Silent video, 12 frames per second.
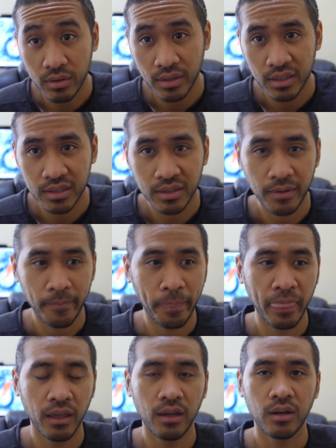noticed
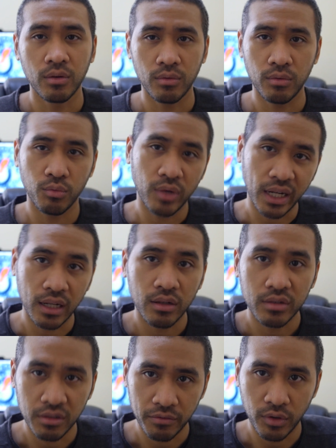when I
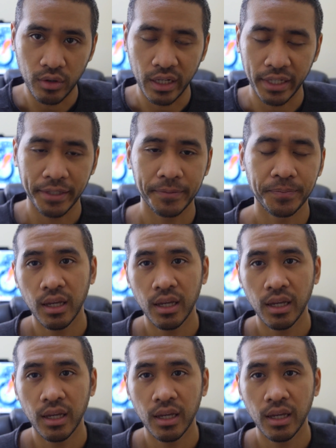learned Dvorak.